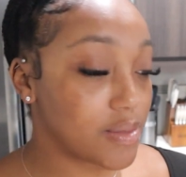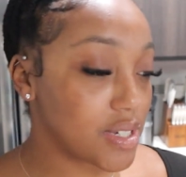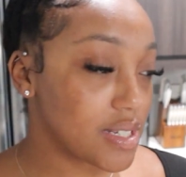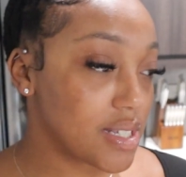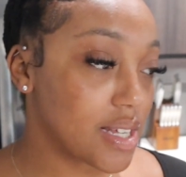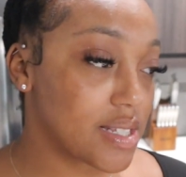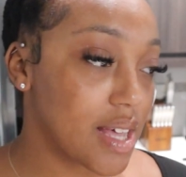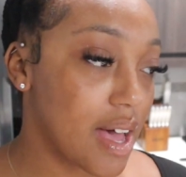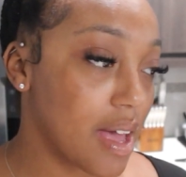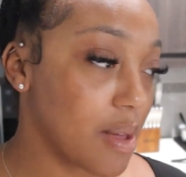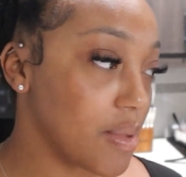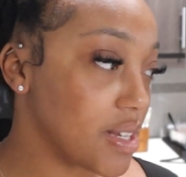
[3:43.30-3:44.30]
Just take
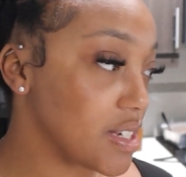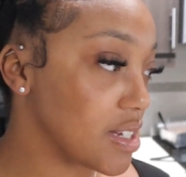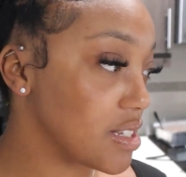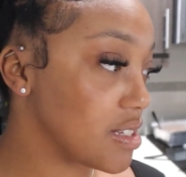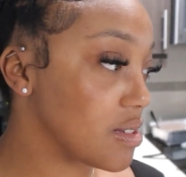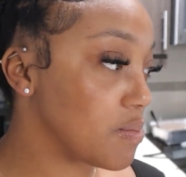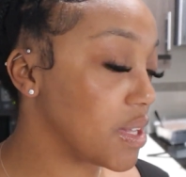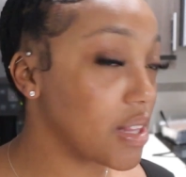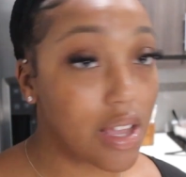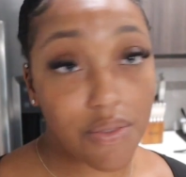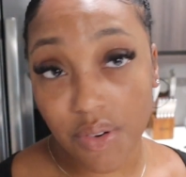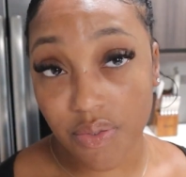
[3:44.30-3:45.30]
time and just be
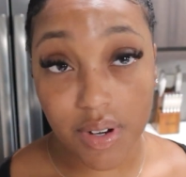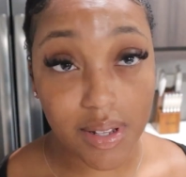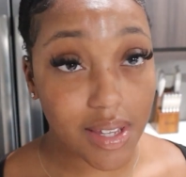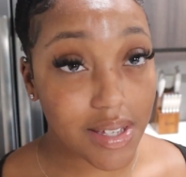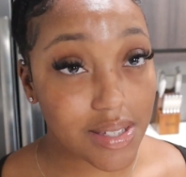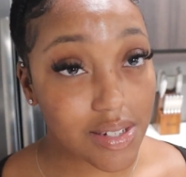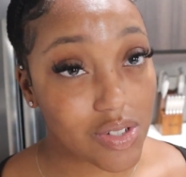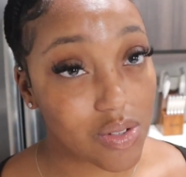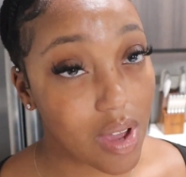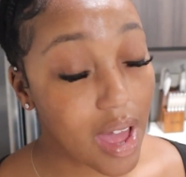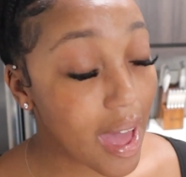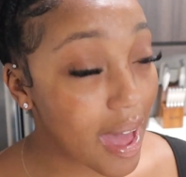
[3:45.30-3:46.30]
thankful for the things that
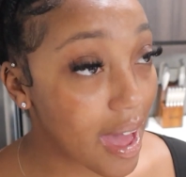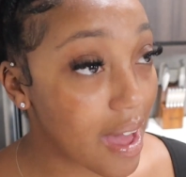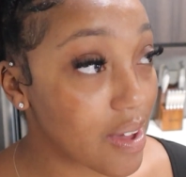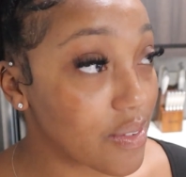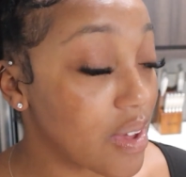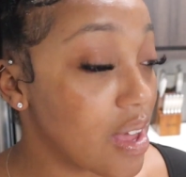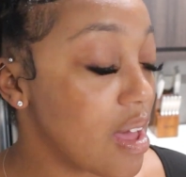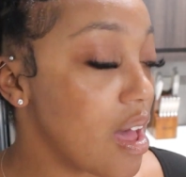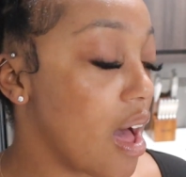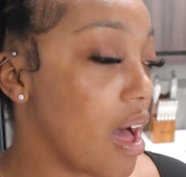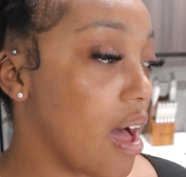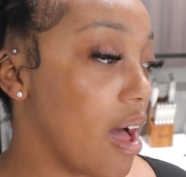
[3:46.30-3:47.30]
you have,
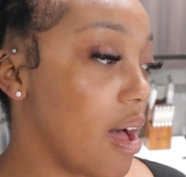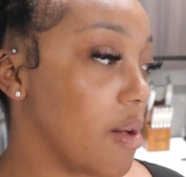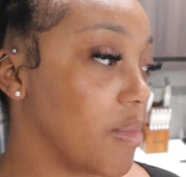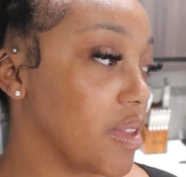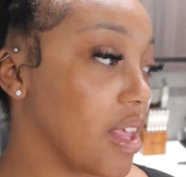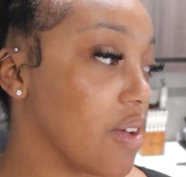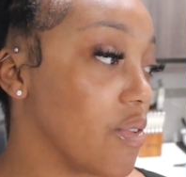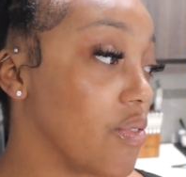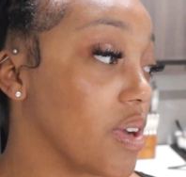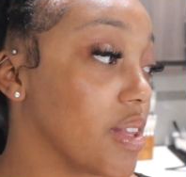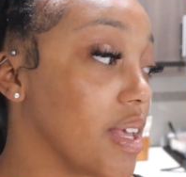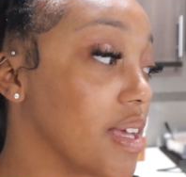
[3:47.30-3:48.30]
and thankful
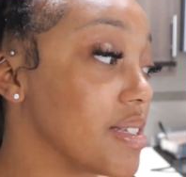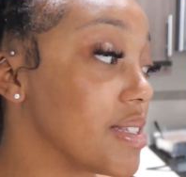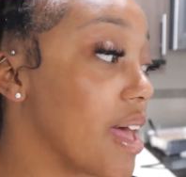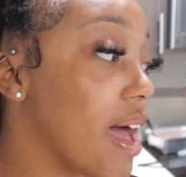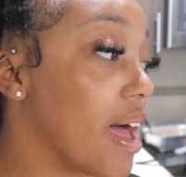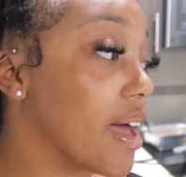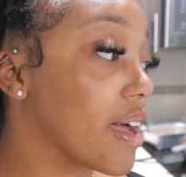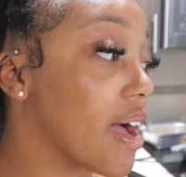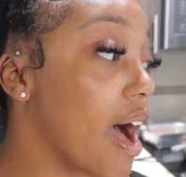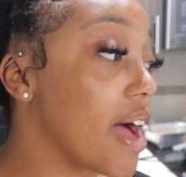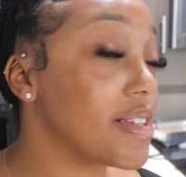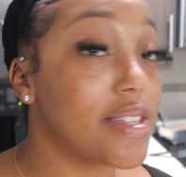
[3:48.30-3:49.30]
for the things that
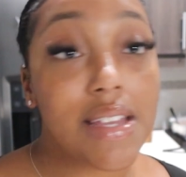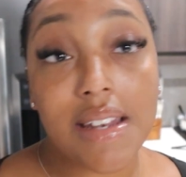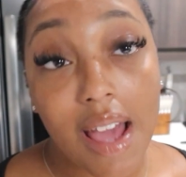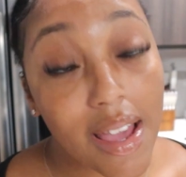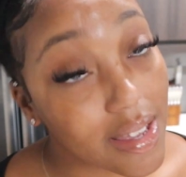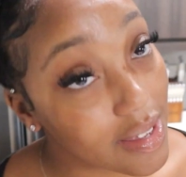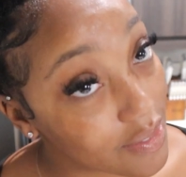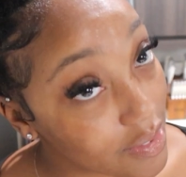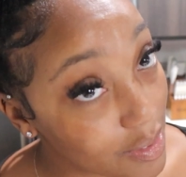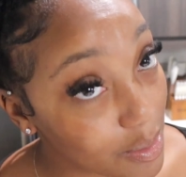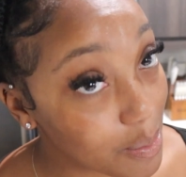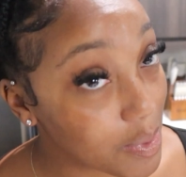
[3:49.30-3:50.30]
God did not give
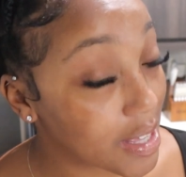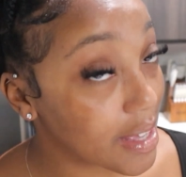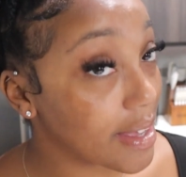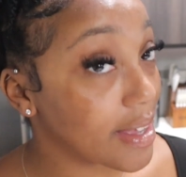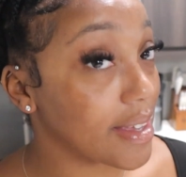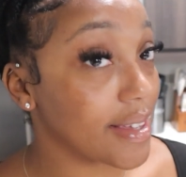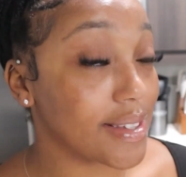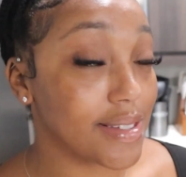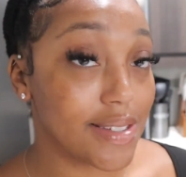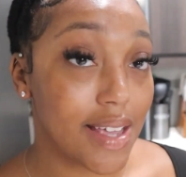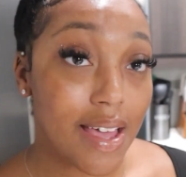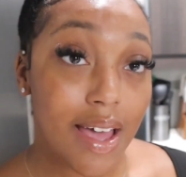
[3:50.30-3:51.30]
you,
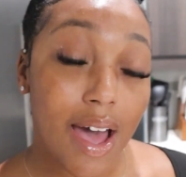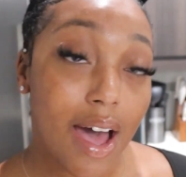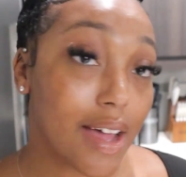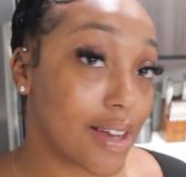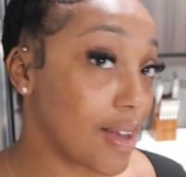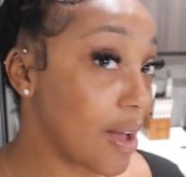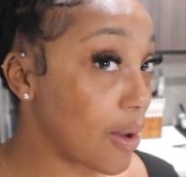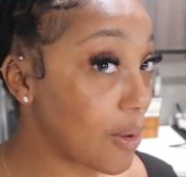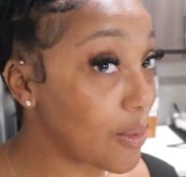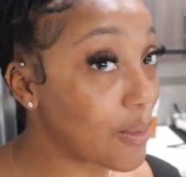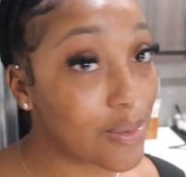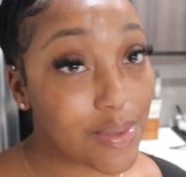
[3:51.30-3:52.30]
because a
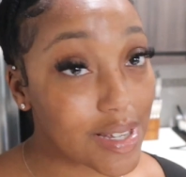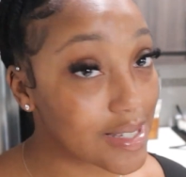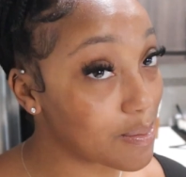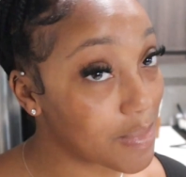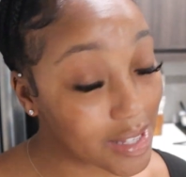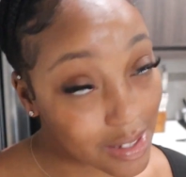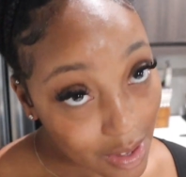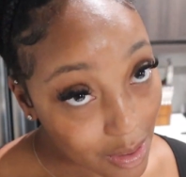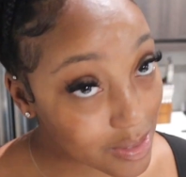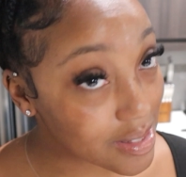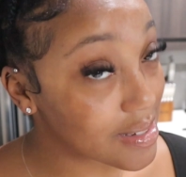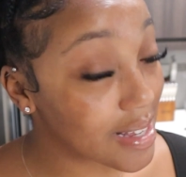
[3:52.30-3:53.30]
no doesn't mean
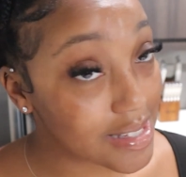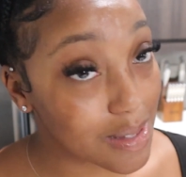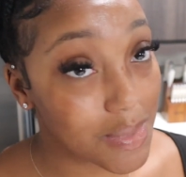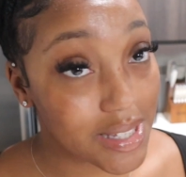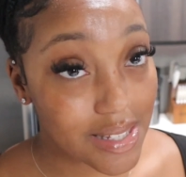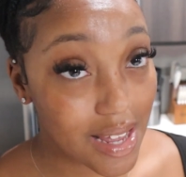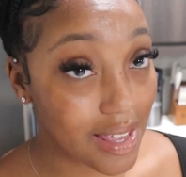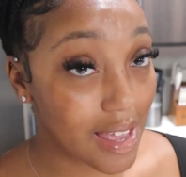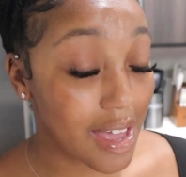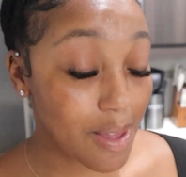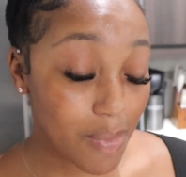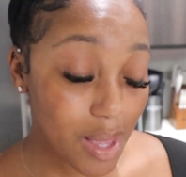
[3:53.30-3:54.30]
no. Sometimes it means not
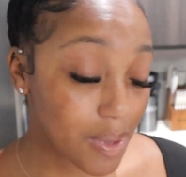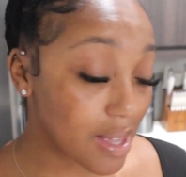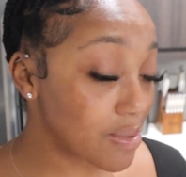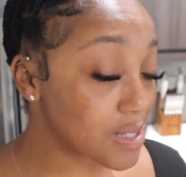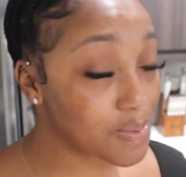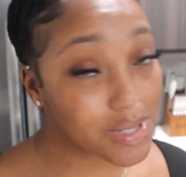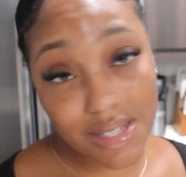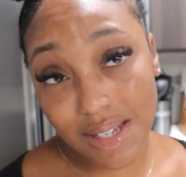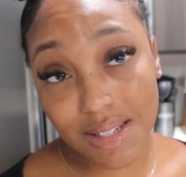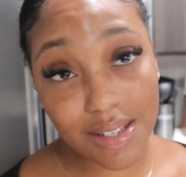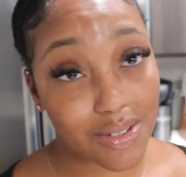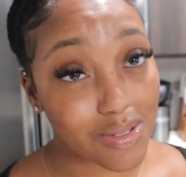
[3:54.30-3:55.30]
yet, and maybe he was
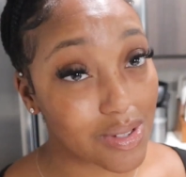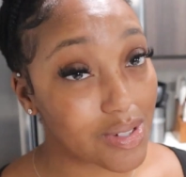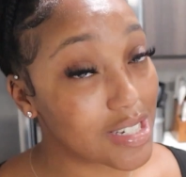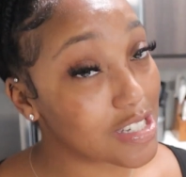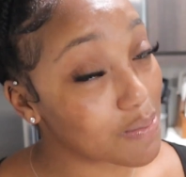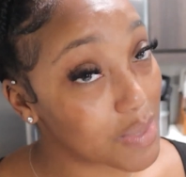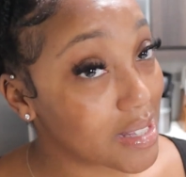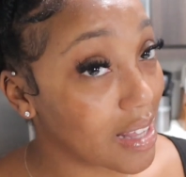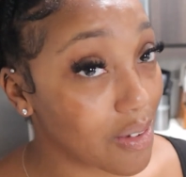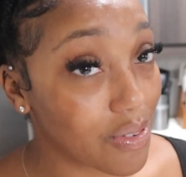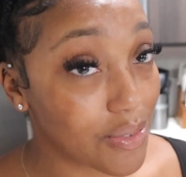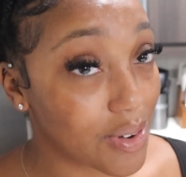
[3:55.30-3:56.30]
protecting you, so just be
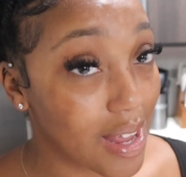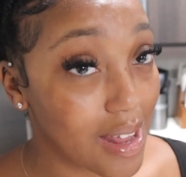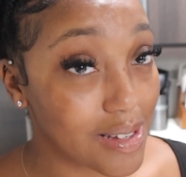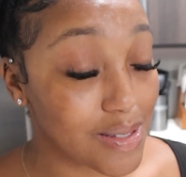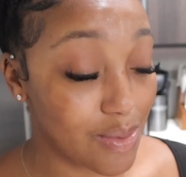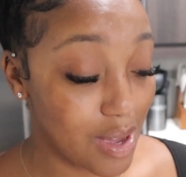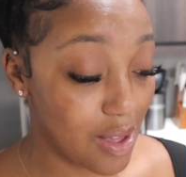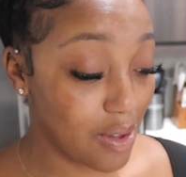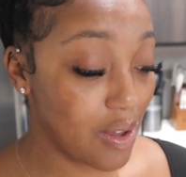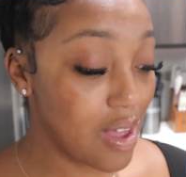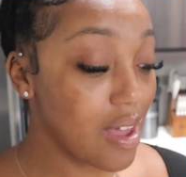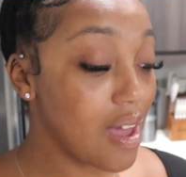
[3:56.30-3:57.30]
thankful for that as
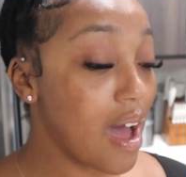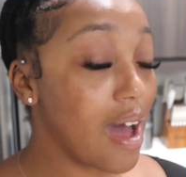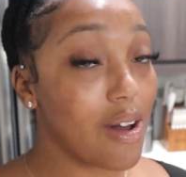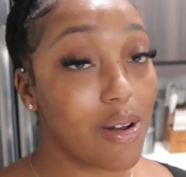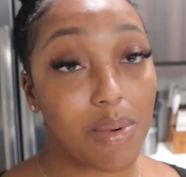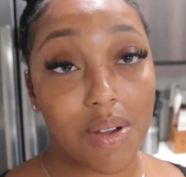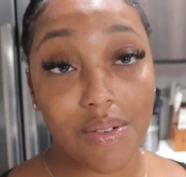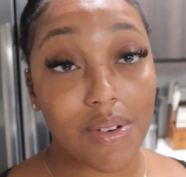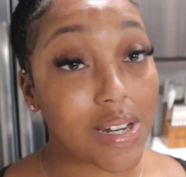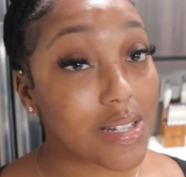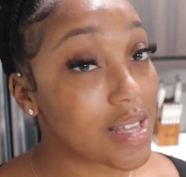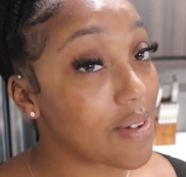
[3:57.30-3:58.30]
well. I hope
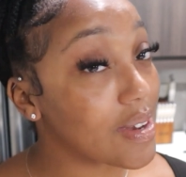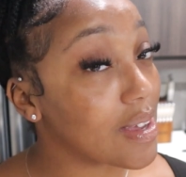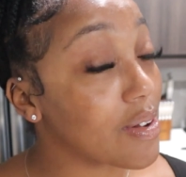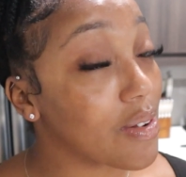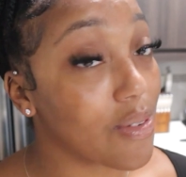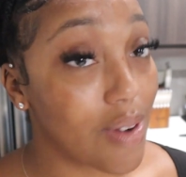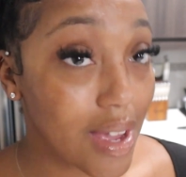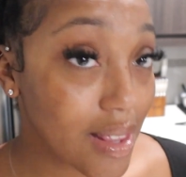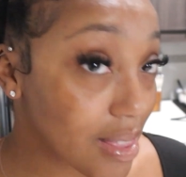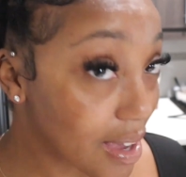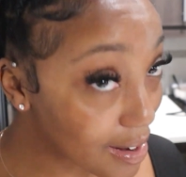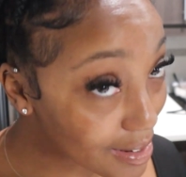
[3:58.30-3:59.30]
everyone is having a
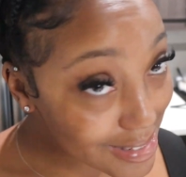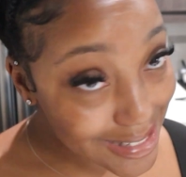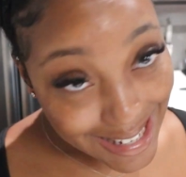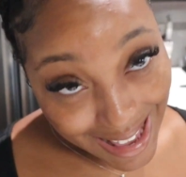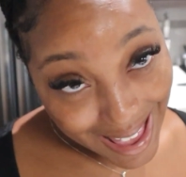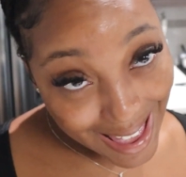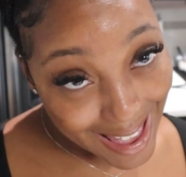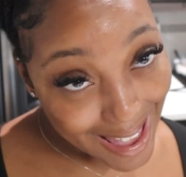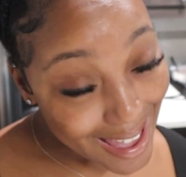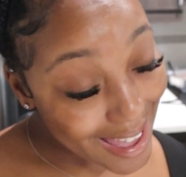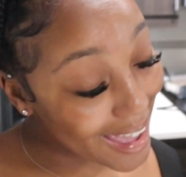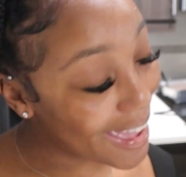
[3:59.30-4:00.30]
great
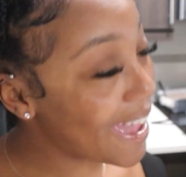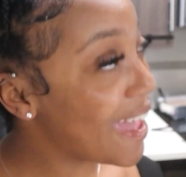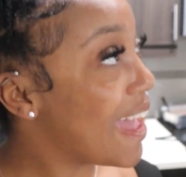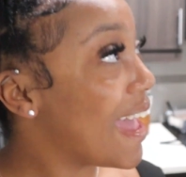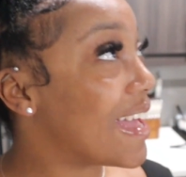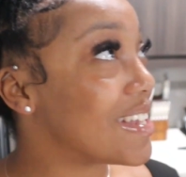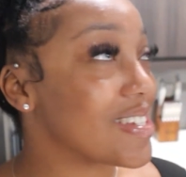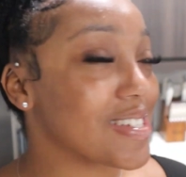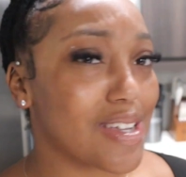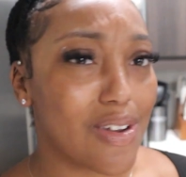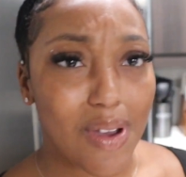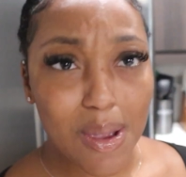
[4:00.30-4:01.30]
Thursday and
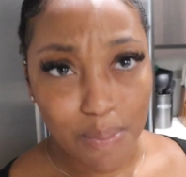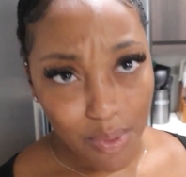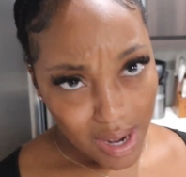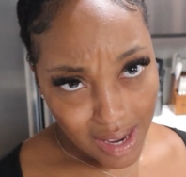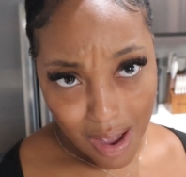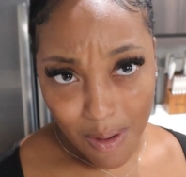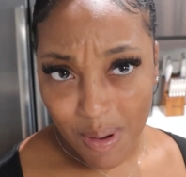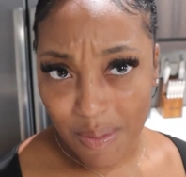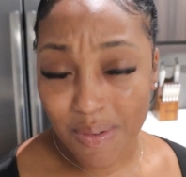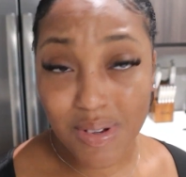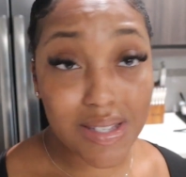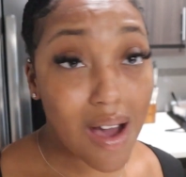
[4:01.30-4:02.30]
just a great break. I hope
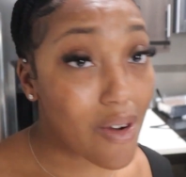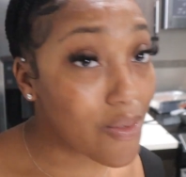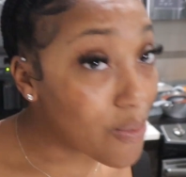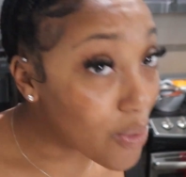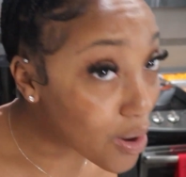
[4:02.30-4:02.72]
everyone's off